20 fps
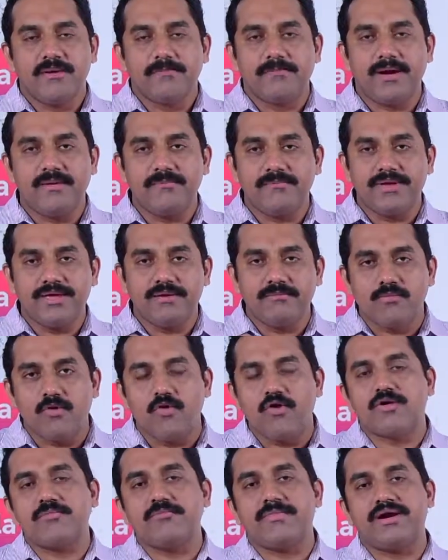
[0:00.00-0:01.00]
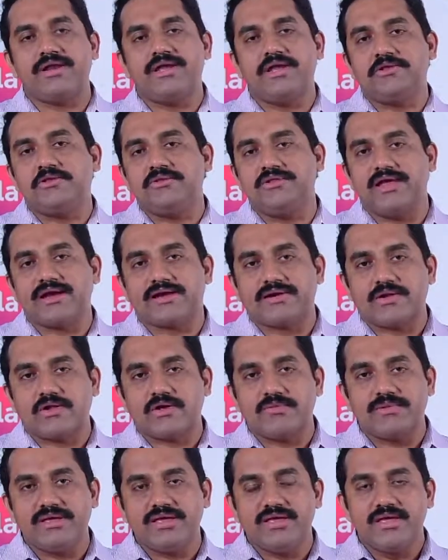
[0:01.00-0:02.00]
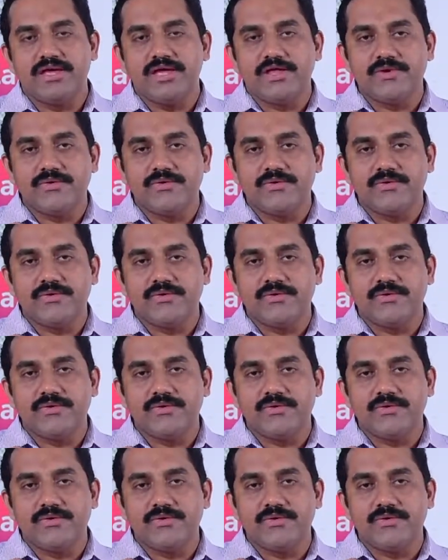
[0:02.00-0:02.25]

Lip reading: pumping more money to the economy